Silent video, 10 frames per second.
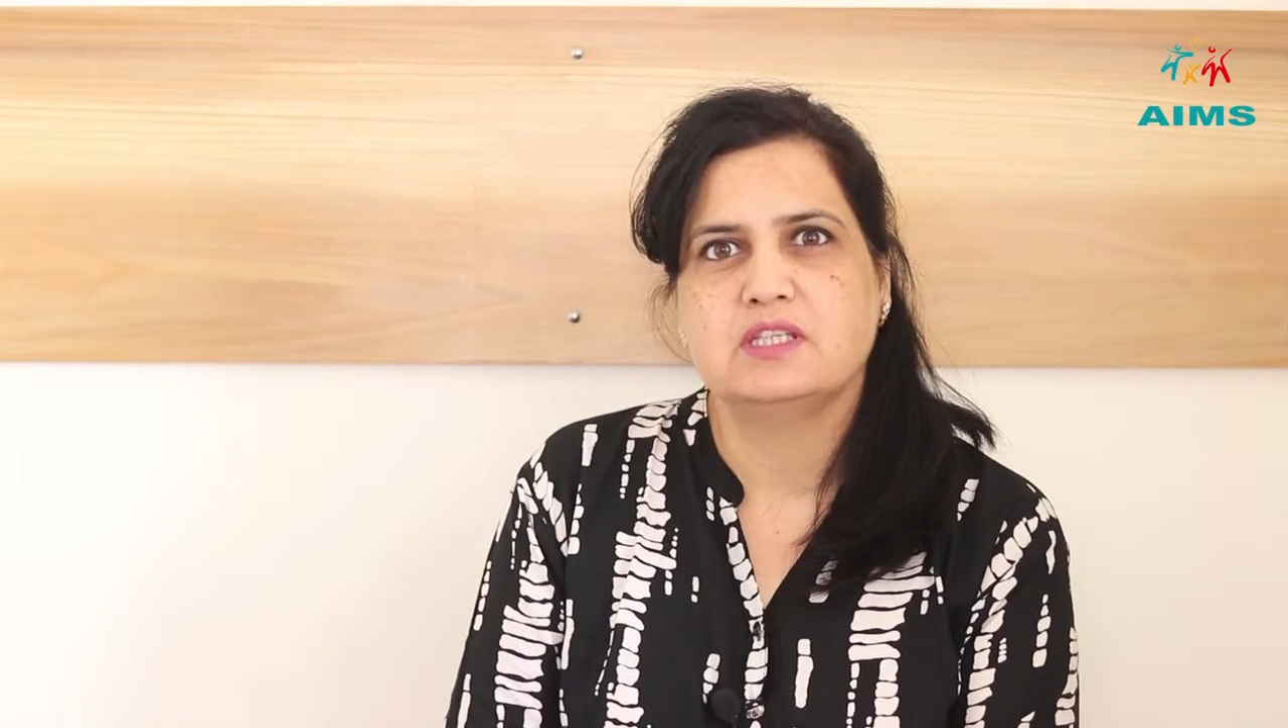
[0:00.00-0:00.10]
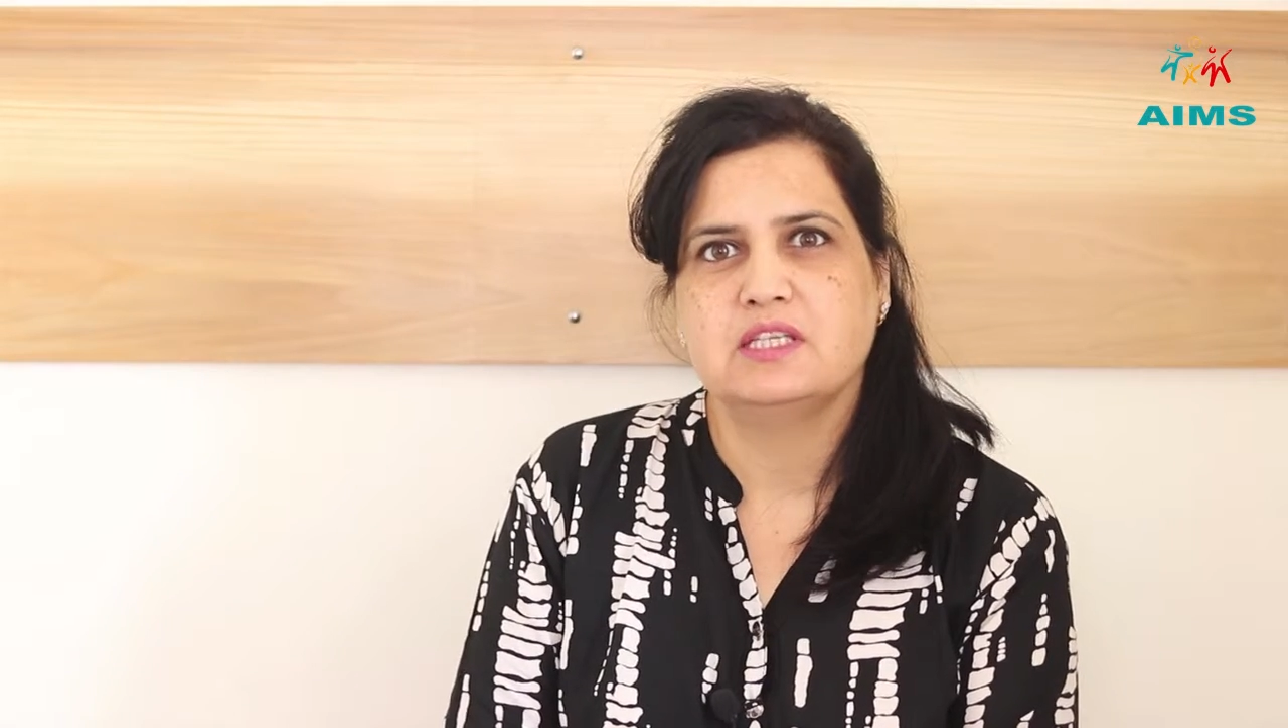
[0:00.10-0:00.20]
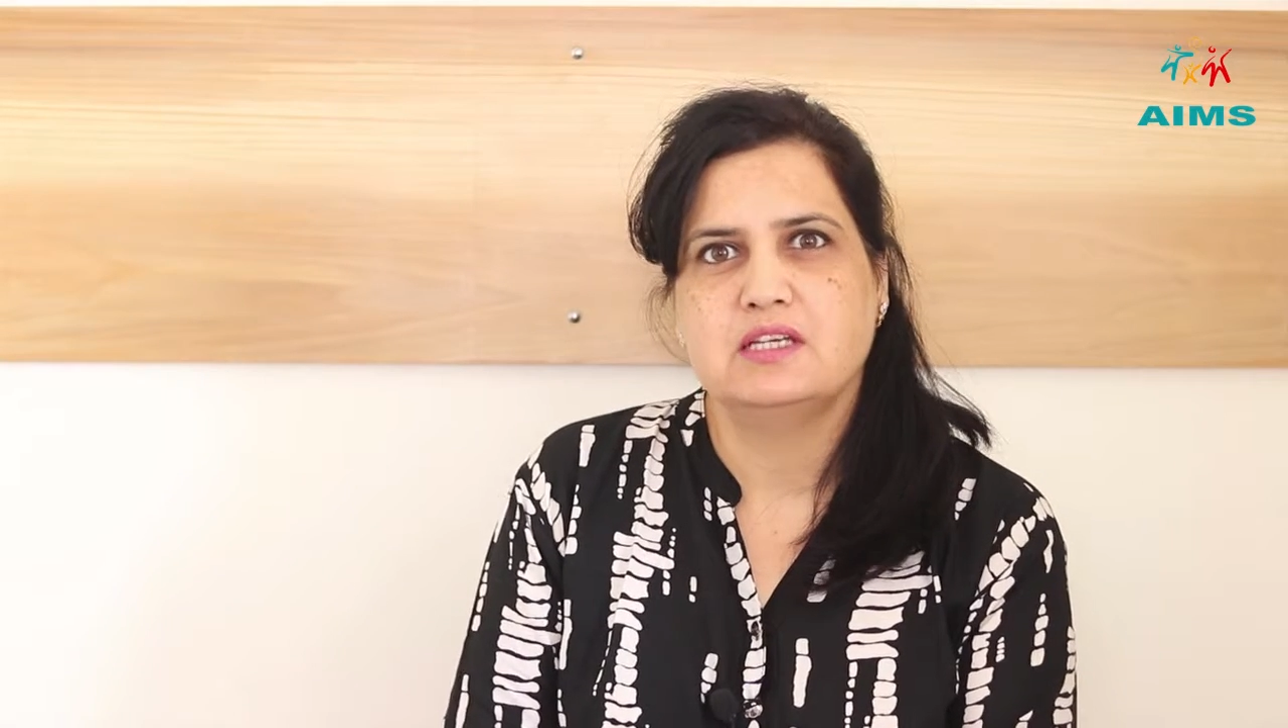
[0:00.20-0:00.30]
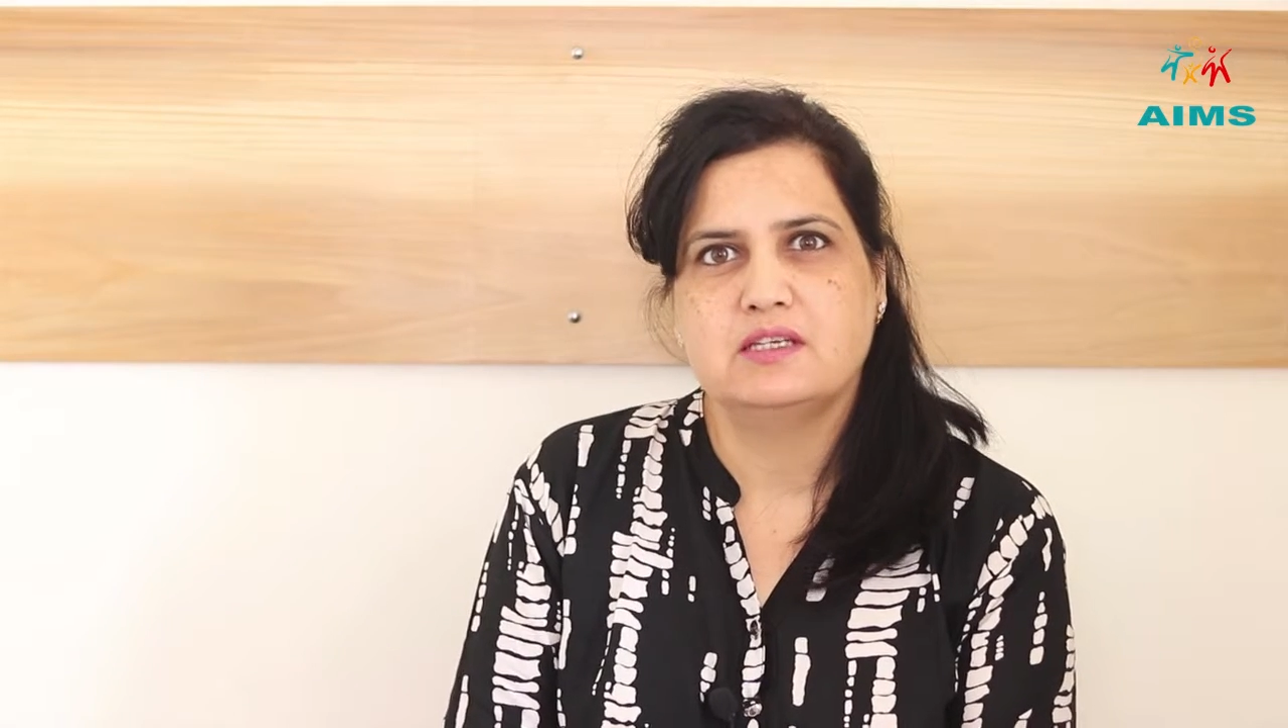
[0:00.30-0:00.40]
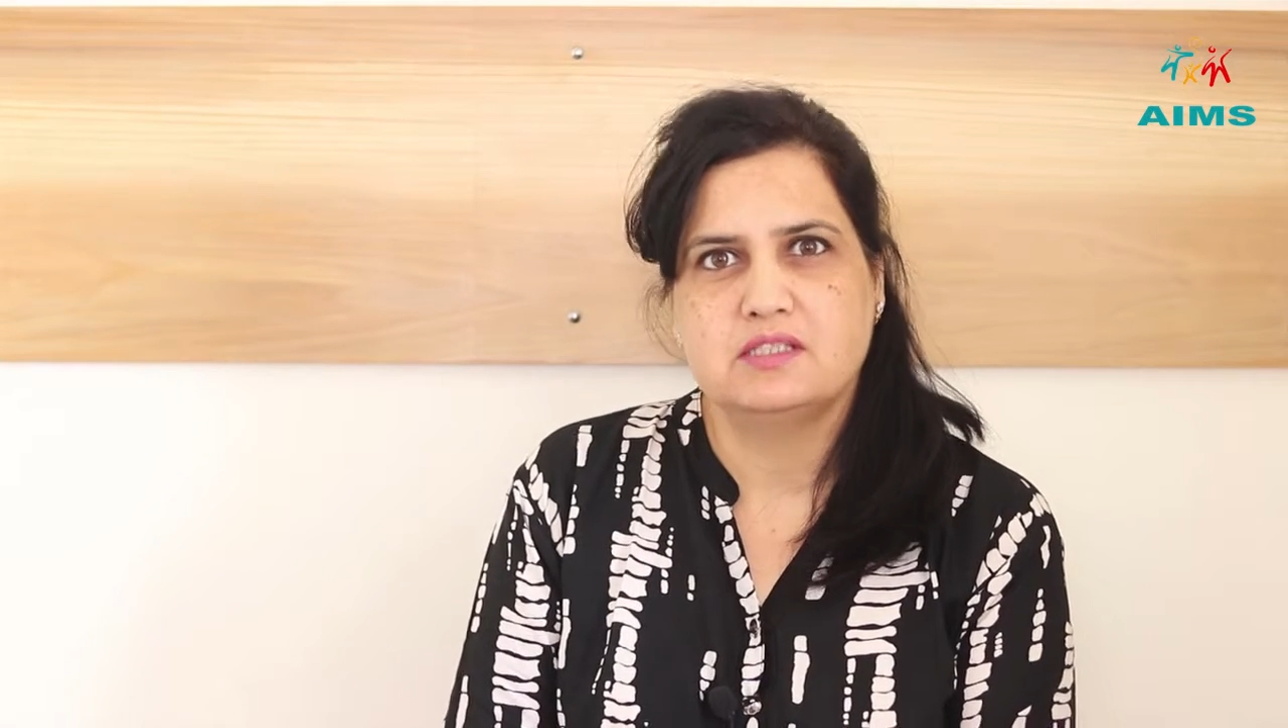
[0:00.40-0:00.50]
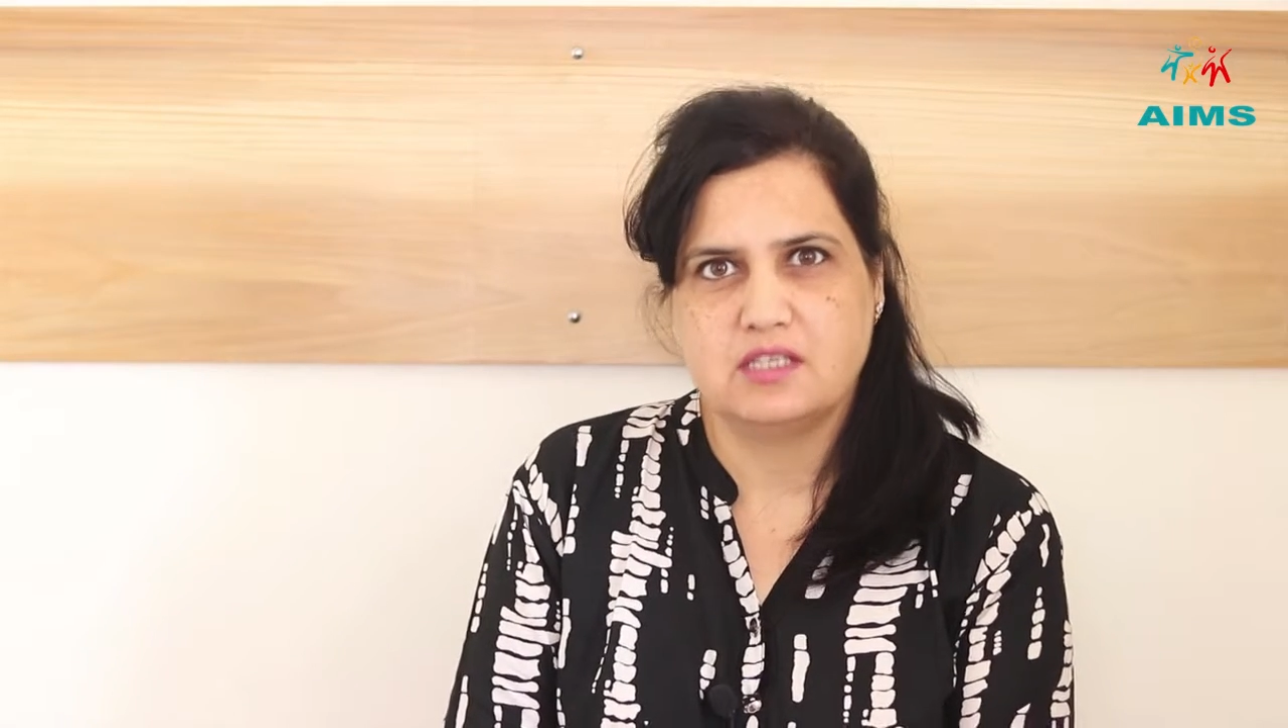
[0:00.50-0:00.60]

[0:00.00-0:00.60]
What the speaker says: with the